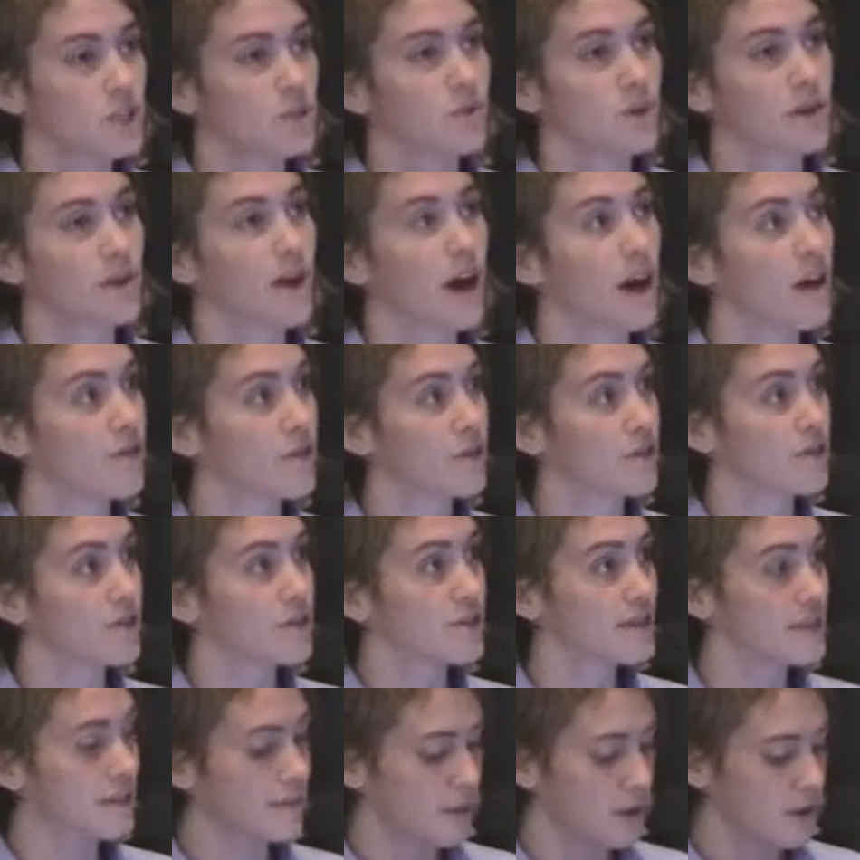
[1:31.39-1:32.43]
to uncover
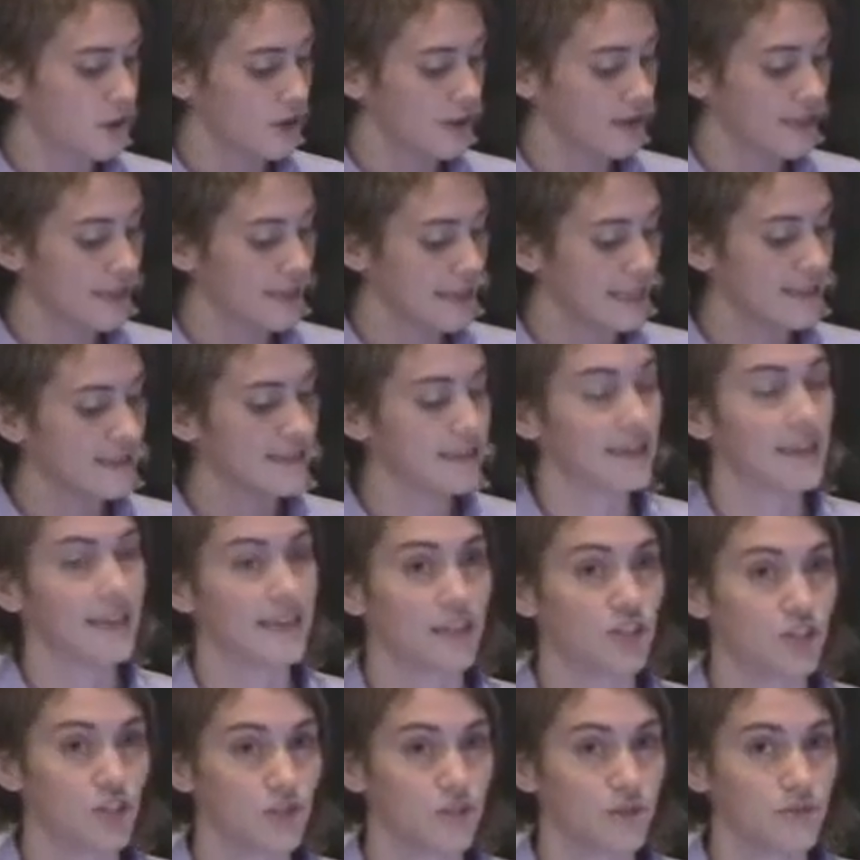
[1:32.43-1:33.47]
their similar needs and
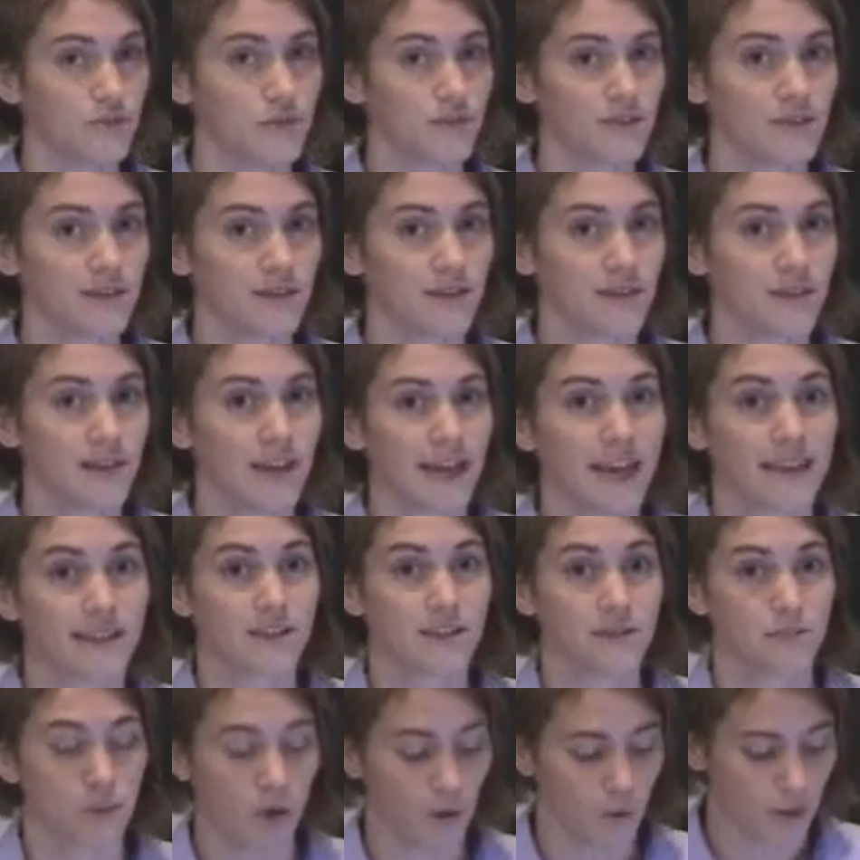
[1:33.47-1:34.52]
issues, and
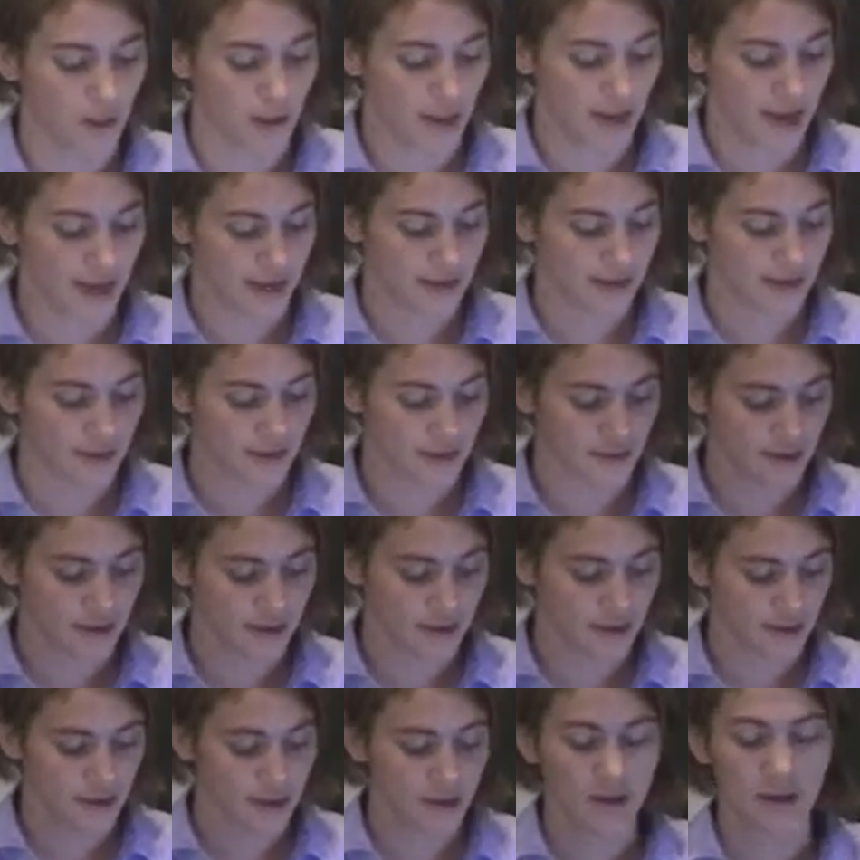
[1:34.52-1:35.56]
to mobilize.
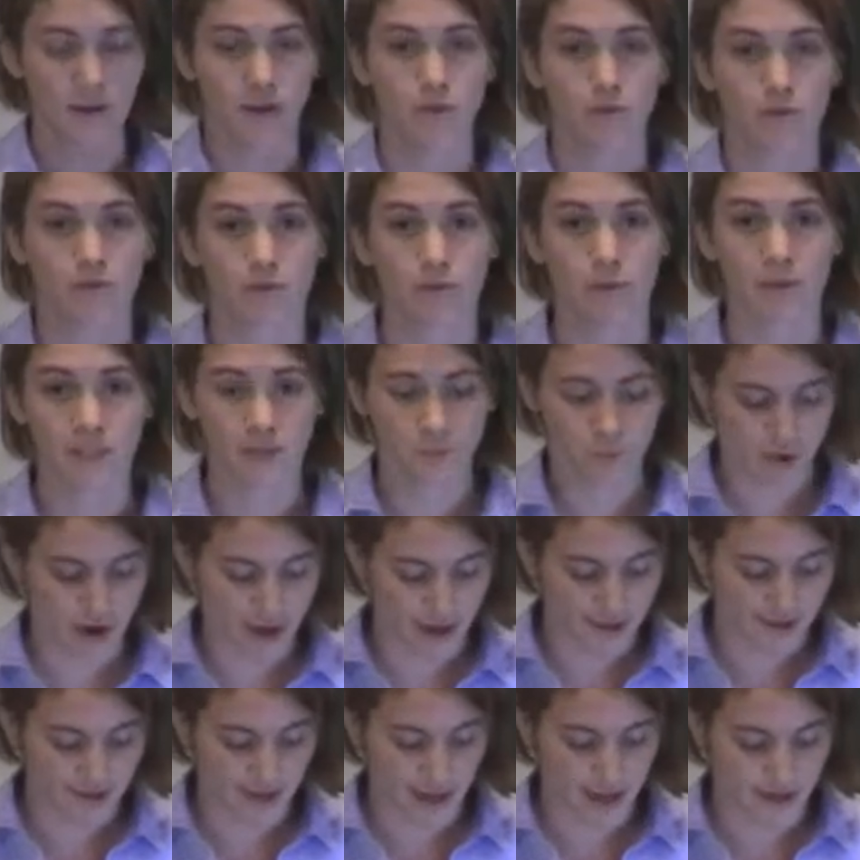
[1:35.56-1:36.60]
From this
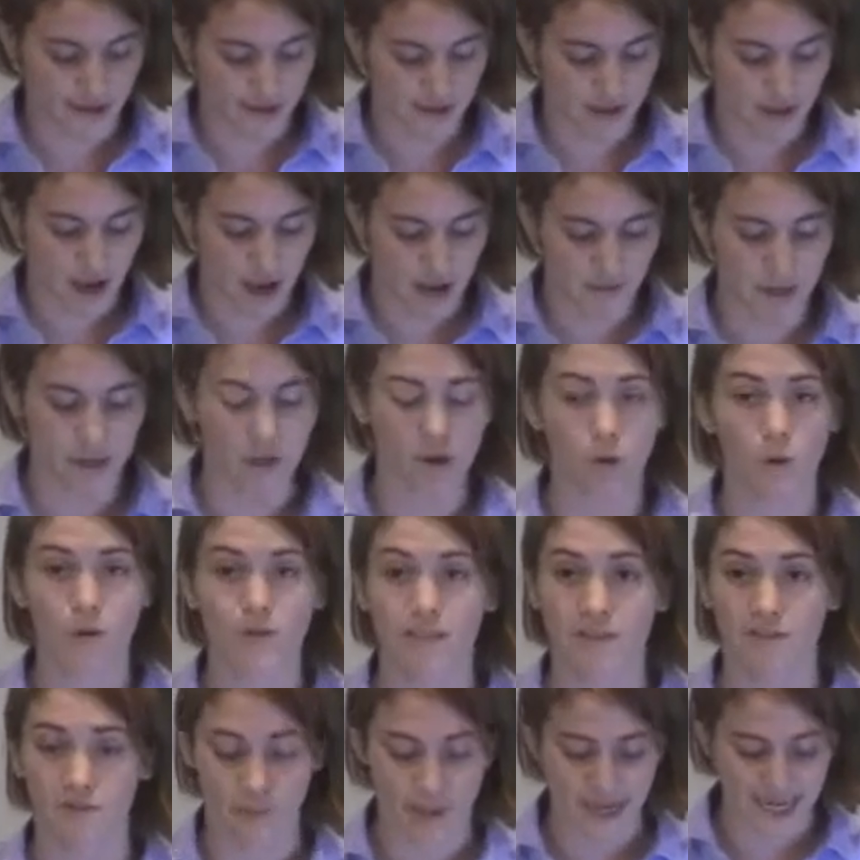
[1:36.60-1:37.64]
process, common goals
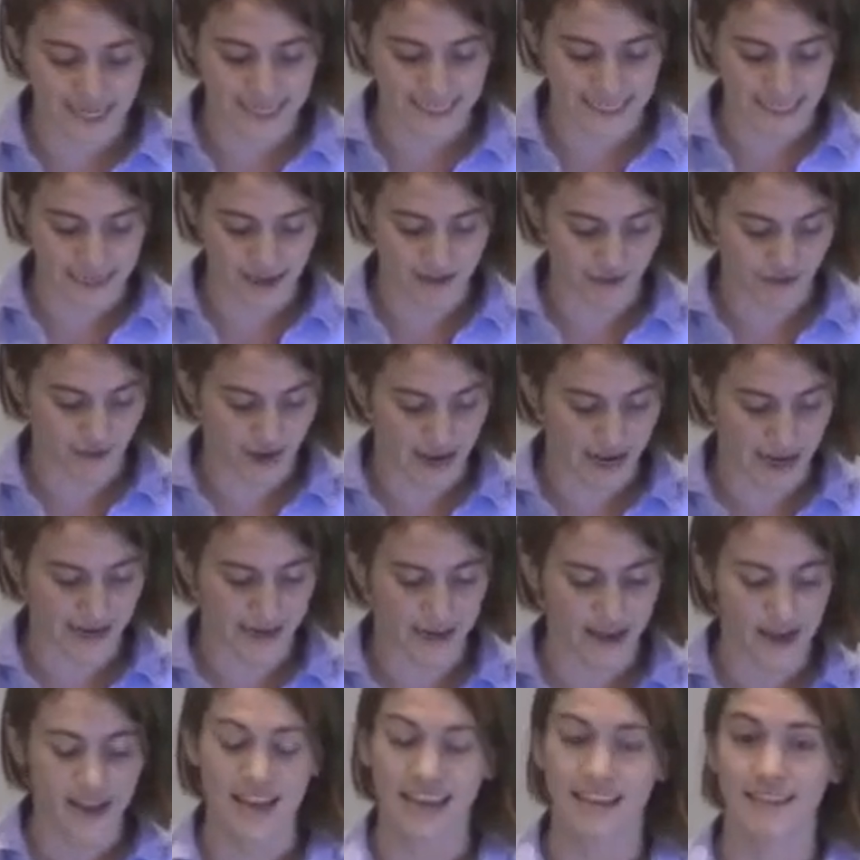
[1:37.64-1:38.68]
have been identified,
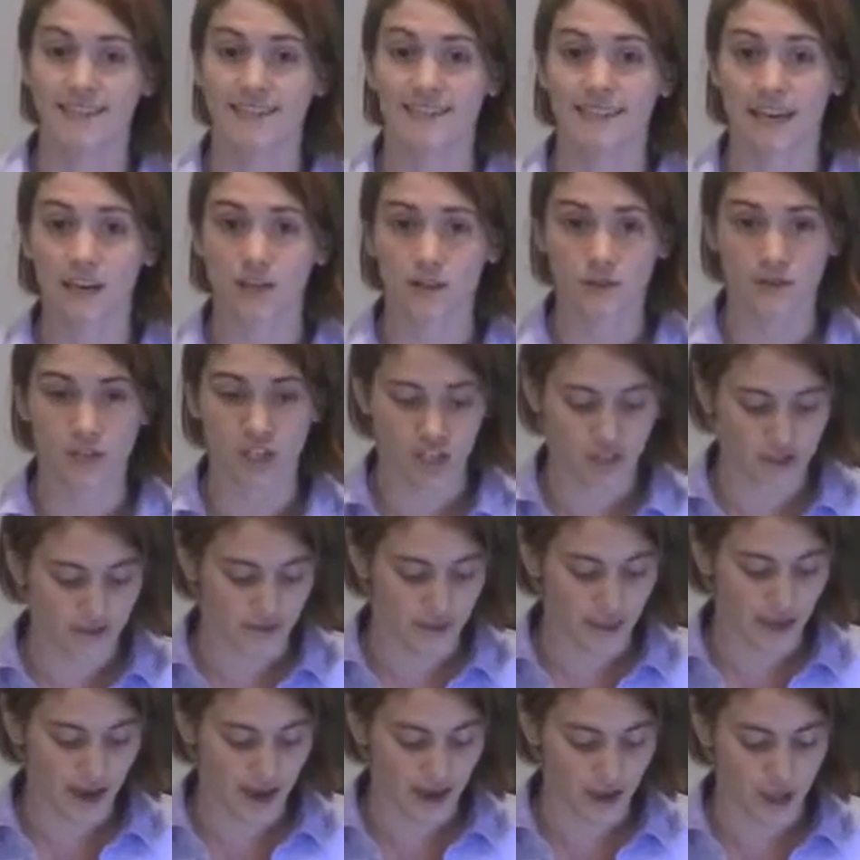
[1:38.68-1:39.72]
and a declaration of
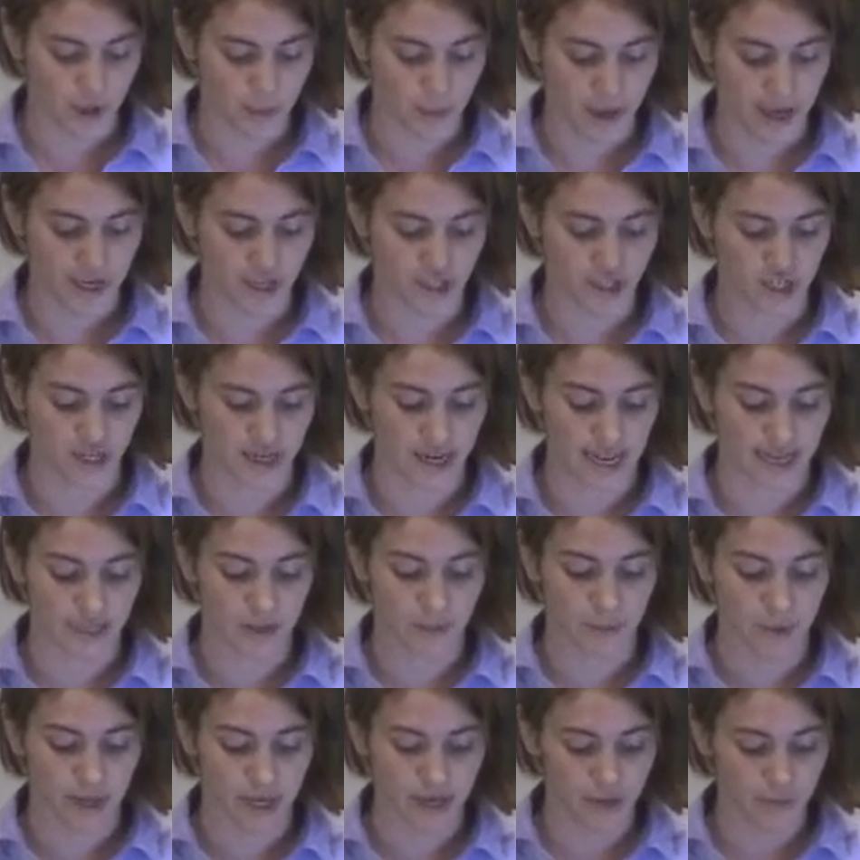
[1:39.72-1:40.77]
the occupation has
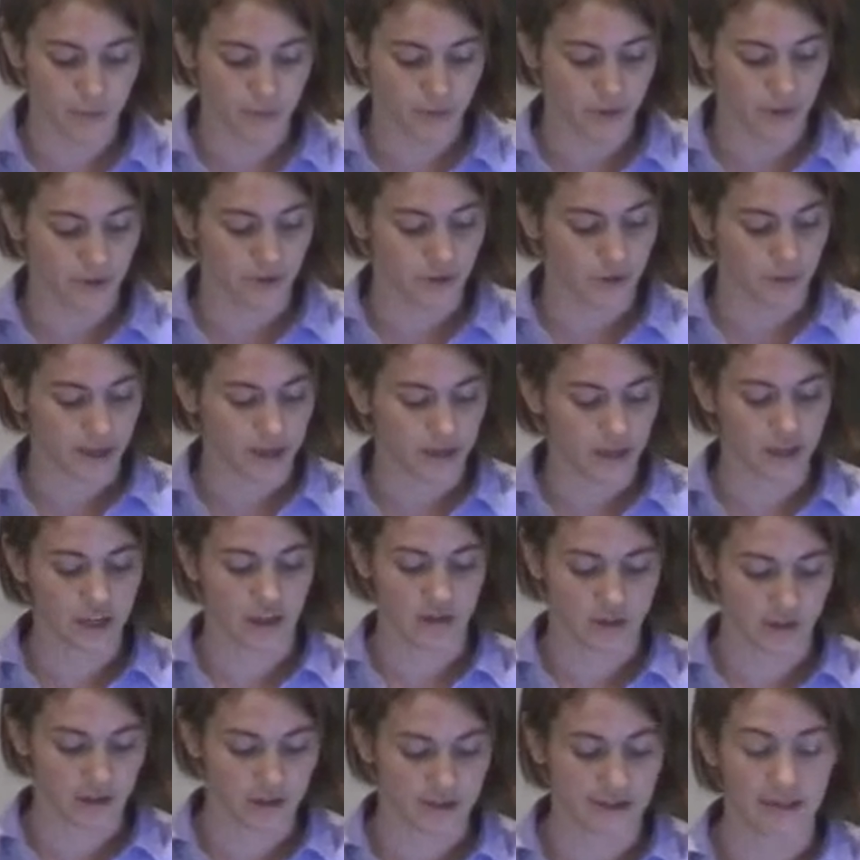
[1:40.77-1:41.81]
been approved by the
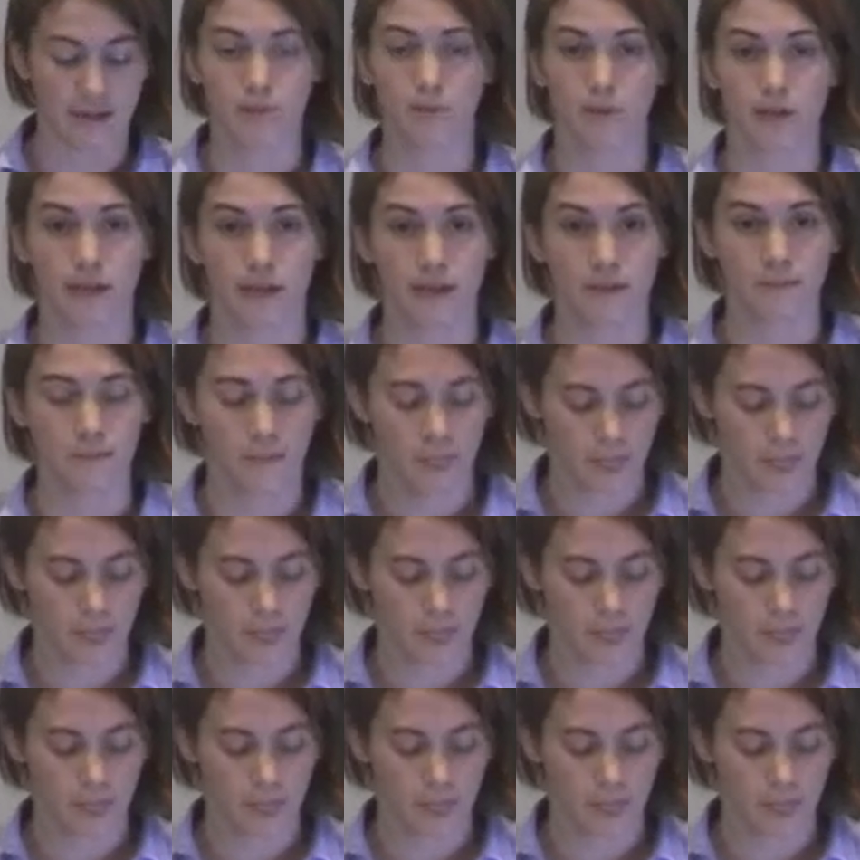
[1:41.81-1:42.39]
General Assembly.